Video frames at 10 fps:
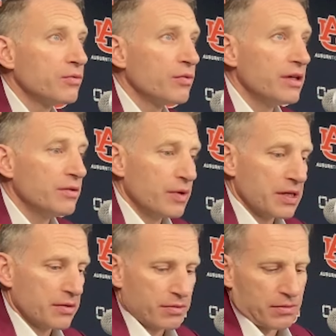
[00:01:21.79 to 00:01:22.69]
We
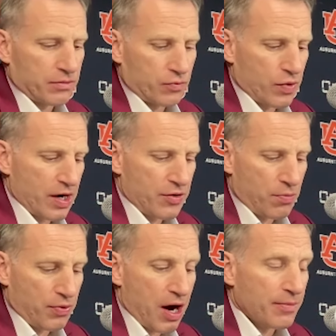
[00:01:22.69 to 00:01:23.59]
we we had
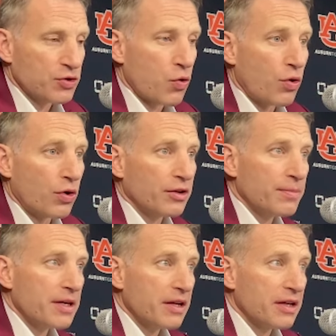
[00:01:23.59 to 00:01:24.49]
no problem scoring at the
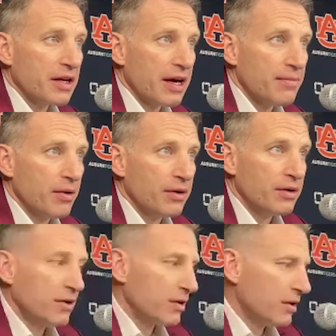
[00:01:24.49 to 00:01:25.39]
beginning of the game, but
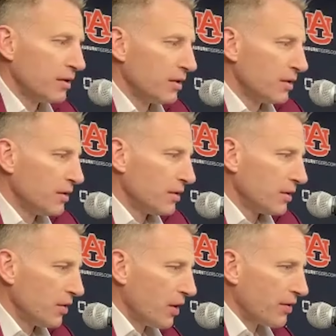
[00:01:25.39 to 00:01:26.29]

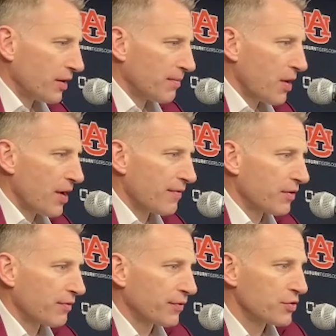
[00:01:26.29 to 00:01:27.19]
you know, I think about
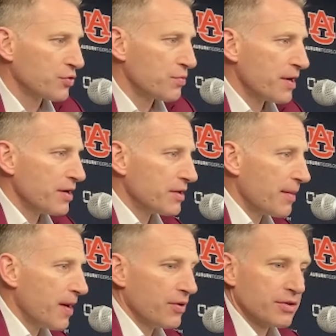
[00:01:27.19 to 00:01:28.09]
after the first two media
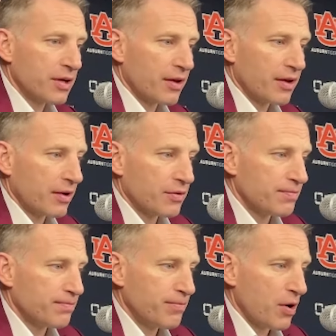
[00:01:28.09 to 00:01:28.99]
timeouts, I think it was
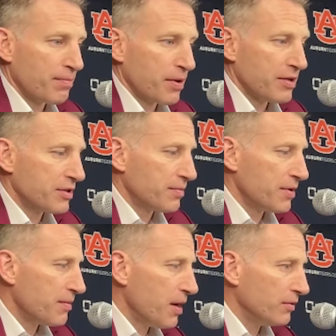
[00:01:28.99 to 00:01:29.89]
on pace to
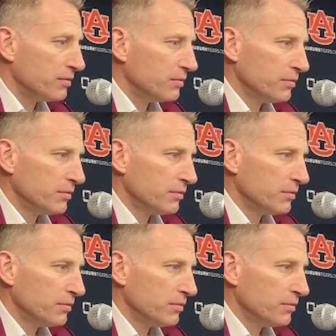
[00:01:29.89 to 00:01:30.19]
be about